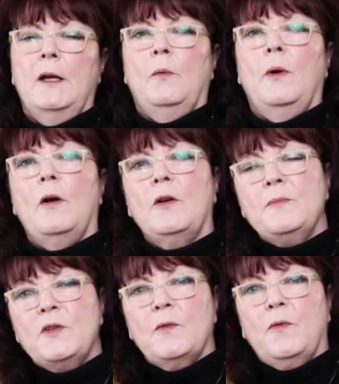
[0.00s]

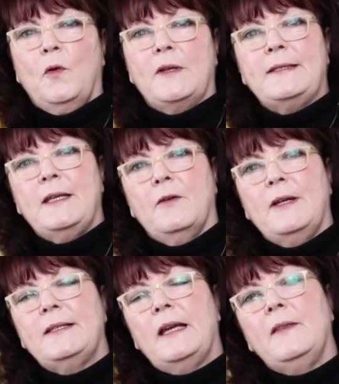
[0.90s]
Welcome to the Flautist
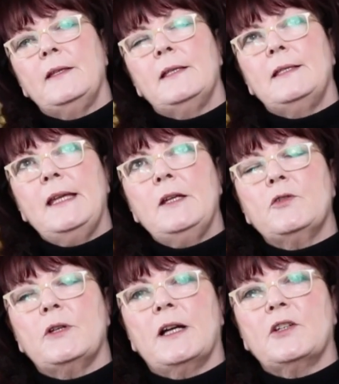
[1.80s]
series, and this is the
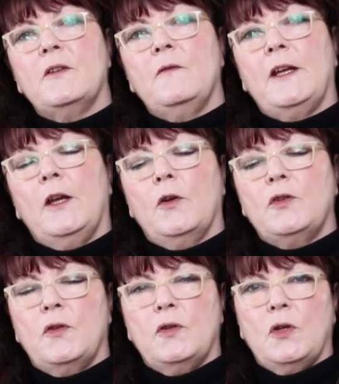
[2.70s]
introduction video
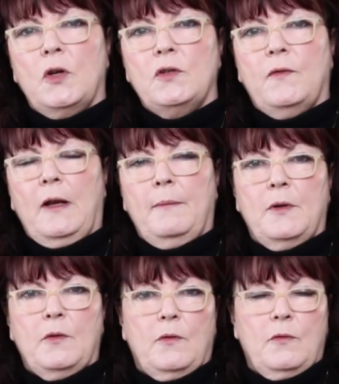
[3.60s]
to the tone
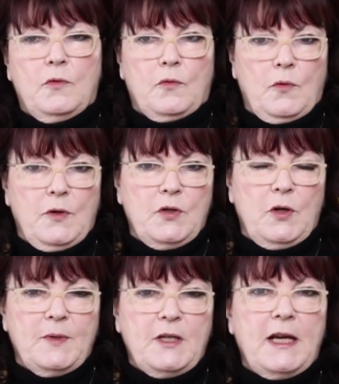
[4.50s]
development through
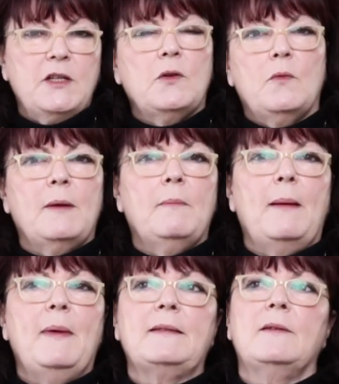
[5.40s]
interpretation written by
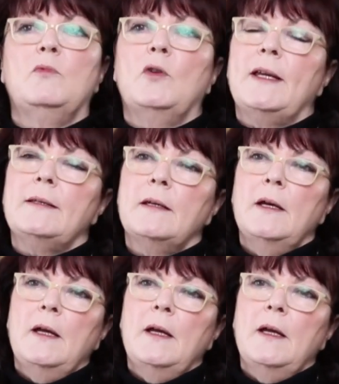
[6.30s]
Marcel Moyse.